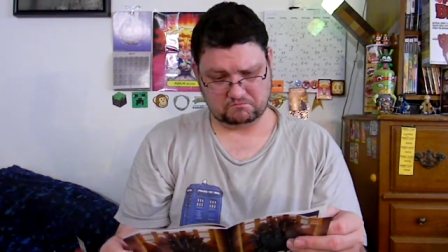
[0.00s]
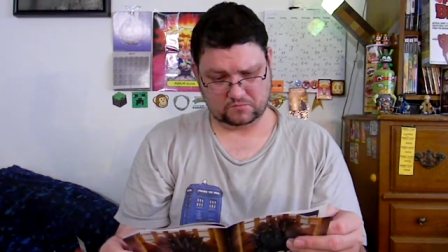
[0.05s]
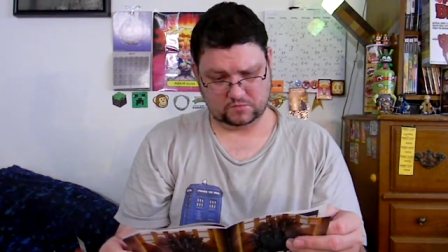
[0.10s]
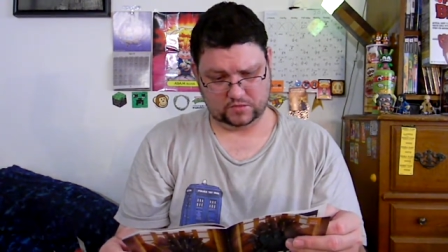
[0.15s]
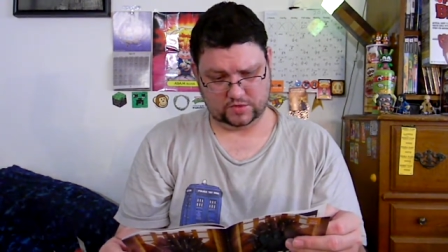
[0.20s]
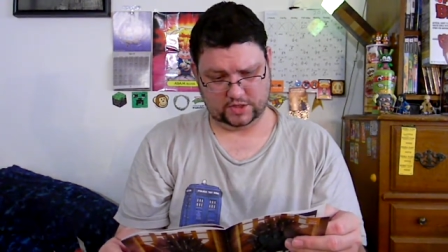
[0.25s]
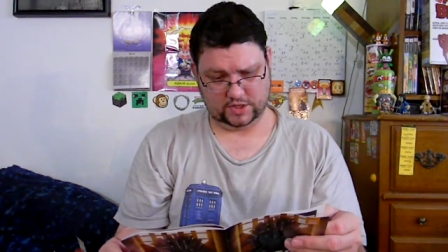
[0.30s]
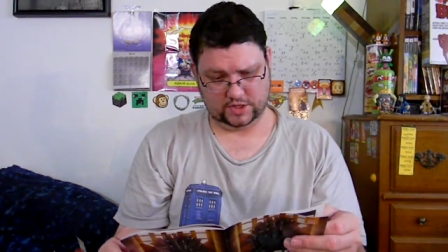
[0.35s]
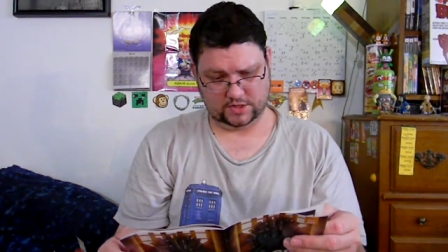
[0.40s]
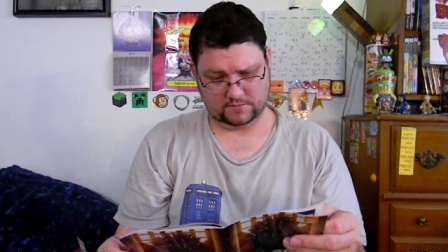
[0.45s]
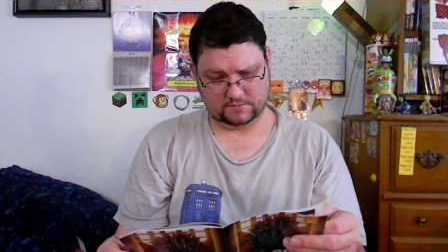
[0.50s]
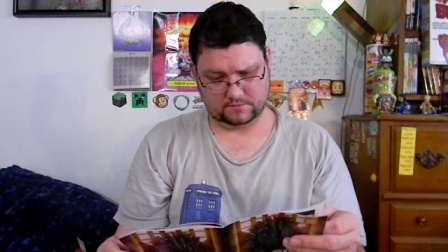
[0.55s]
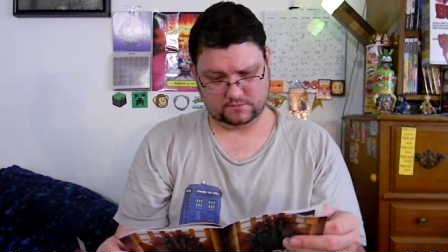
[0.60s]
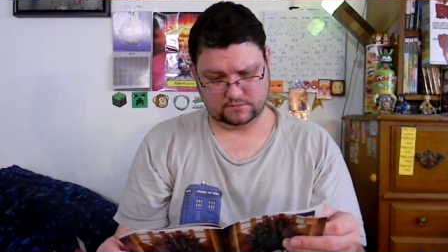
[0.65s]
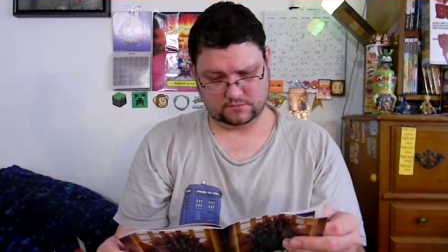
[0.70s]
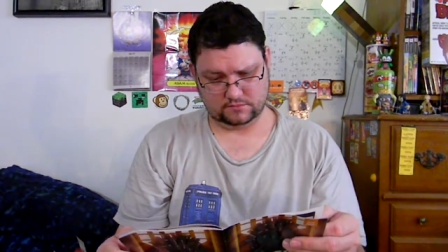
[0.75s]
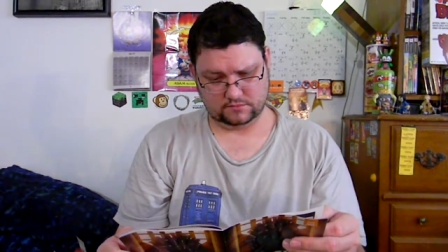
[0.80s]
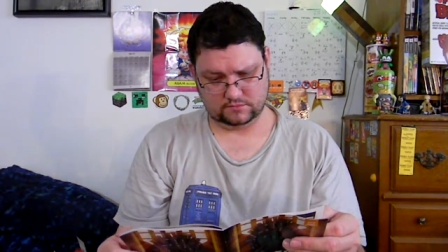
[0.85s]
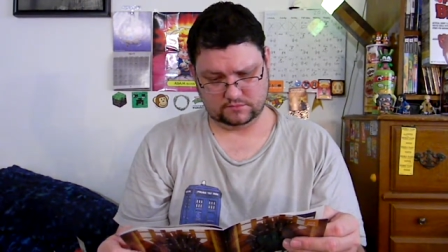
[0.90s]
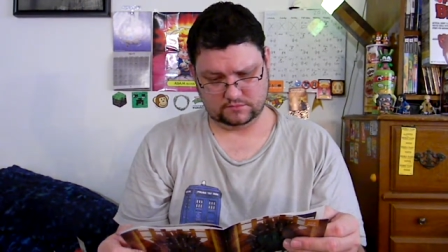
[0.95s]
Okay.
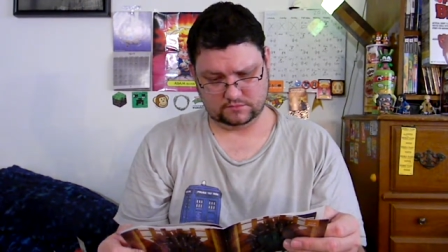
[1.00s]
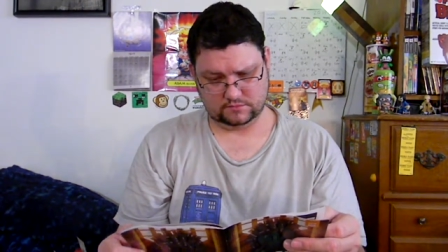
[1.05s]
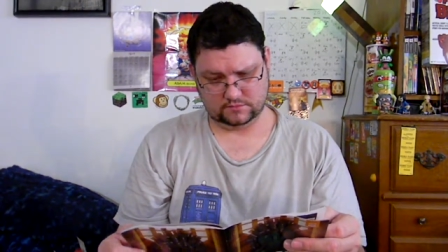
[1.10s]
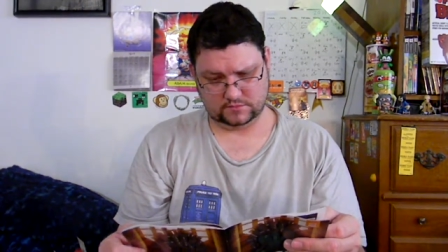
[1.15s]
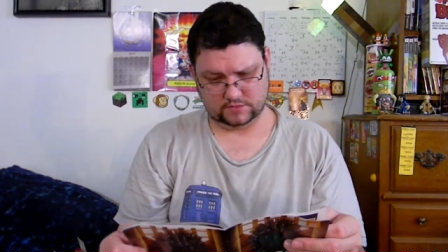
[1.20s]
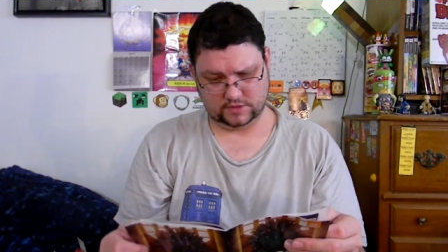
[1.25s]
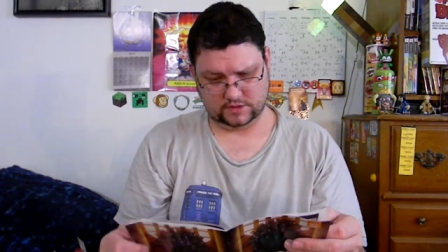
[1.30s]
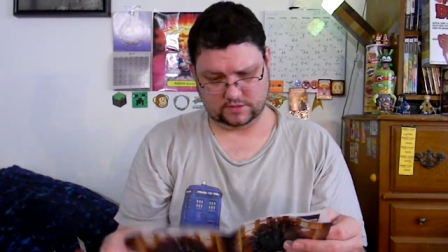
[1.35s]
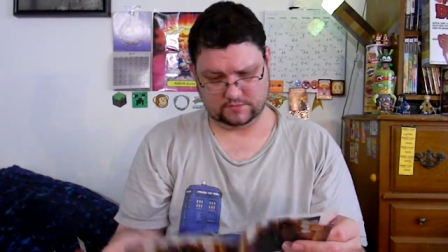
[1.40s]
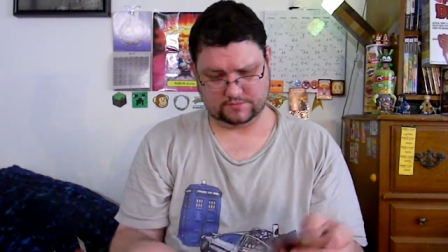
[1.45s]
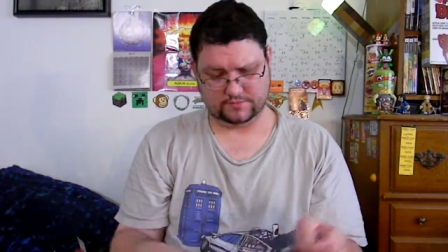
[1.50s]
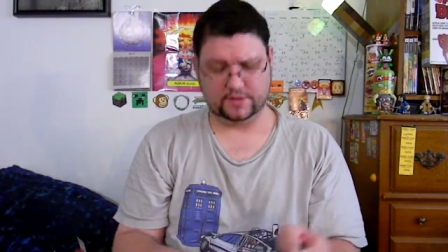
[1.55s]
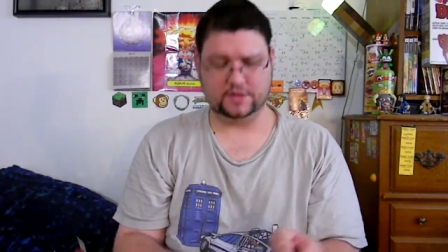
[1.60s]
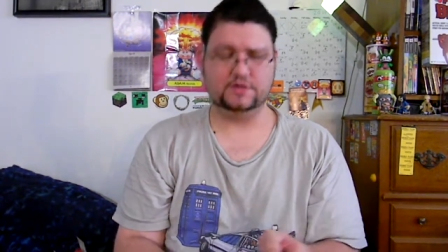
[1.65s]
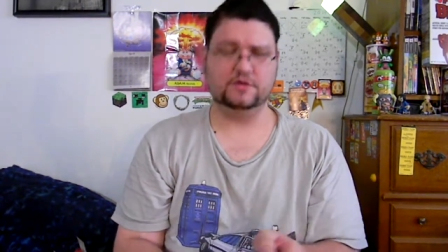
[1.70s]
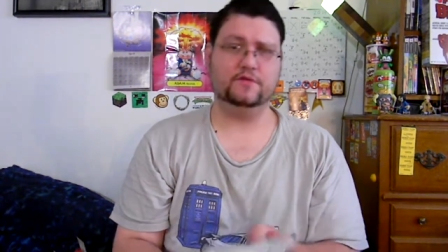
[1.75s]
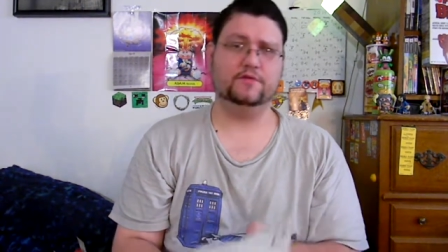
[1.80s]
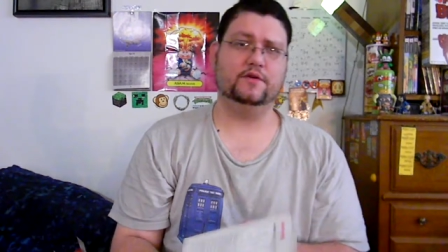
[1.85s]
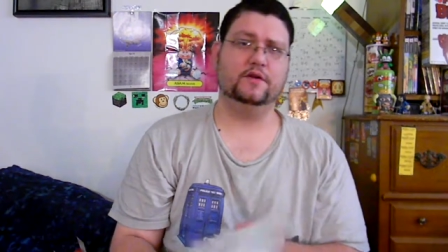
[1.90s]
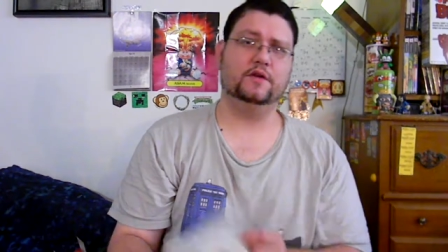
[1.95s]
And then a
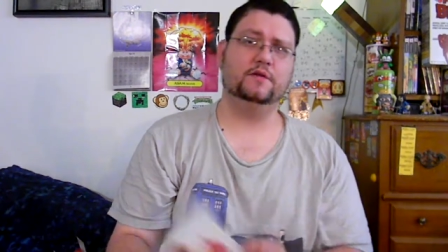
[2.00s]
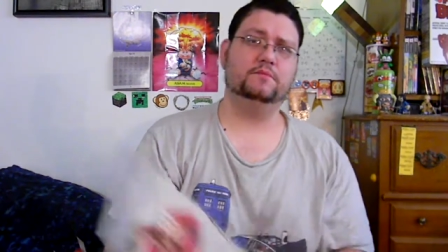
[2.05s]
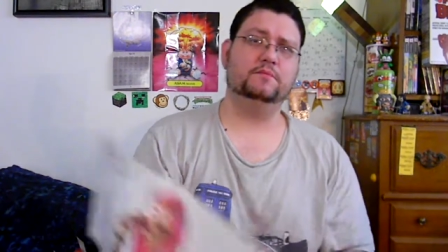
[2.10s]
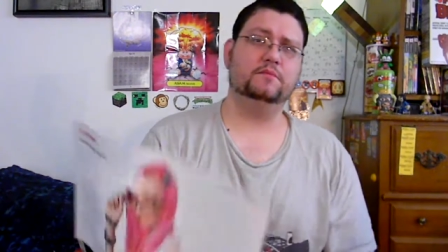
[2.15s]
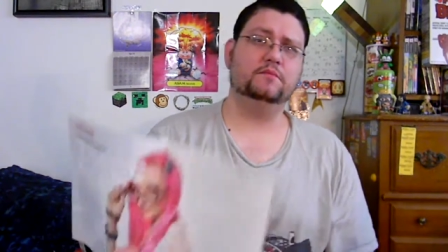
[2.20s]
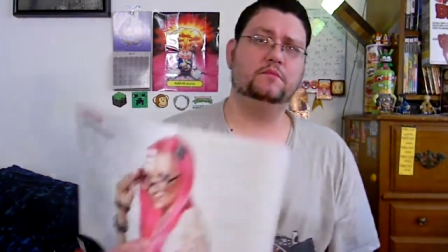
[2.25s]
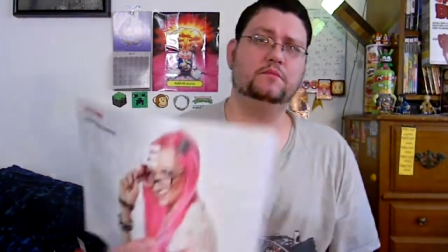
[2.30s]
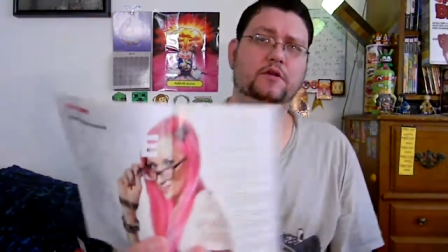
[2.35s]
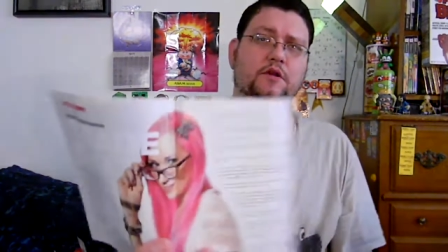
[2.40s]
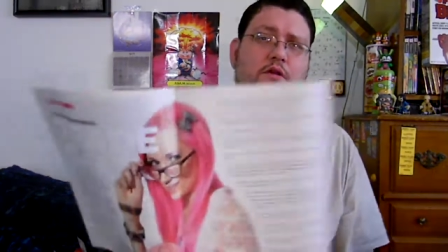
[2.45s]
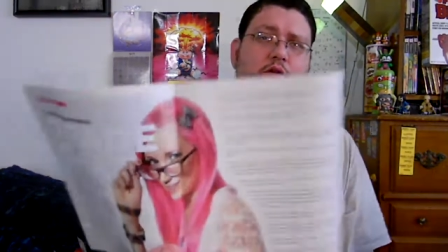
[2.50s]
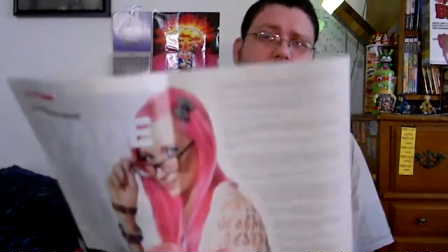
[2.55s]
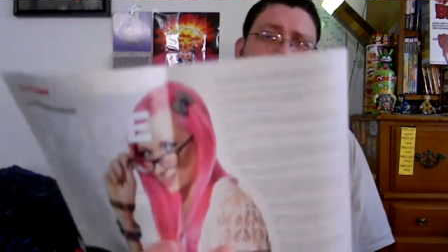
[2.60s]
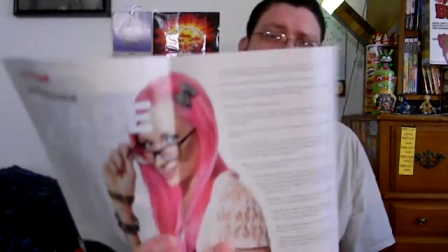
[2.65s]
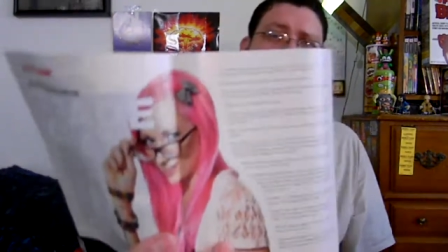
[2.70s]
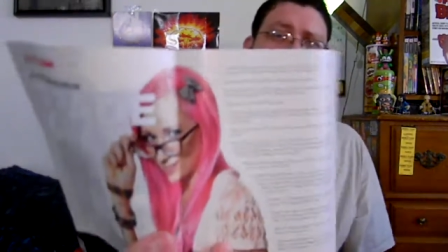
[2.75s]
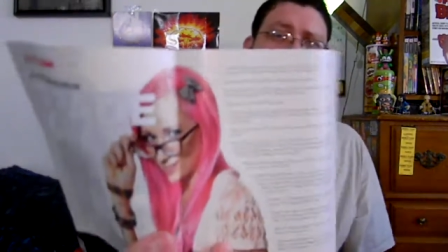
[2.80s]
picture of a, you know,